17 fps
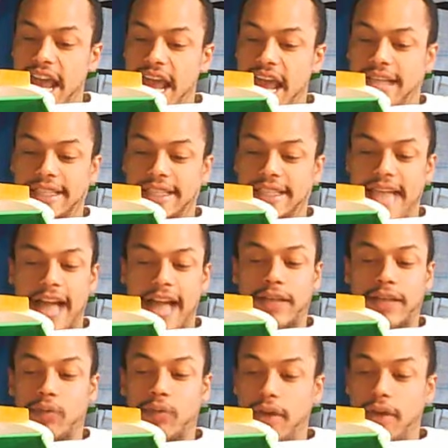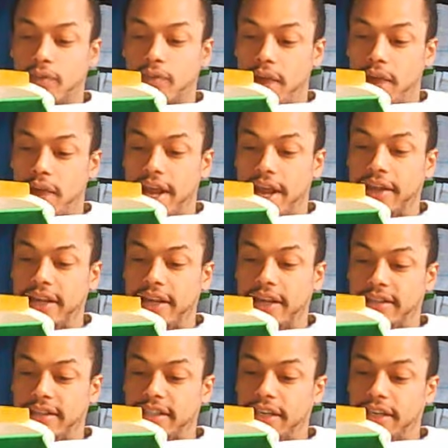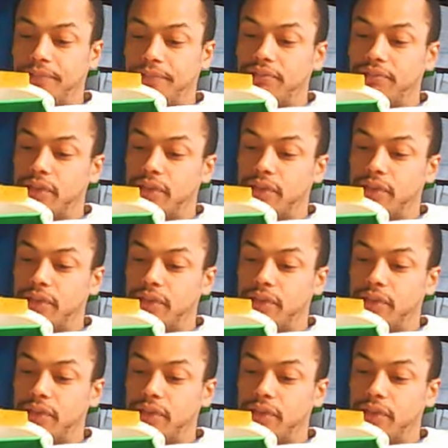exactly one ray, EC,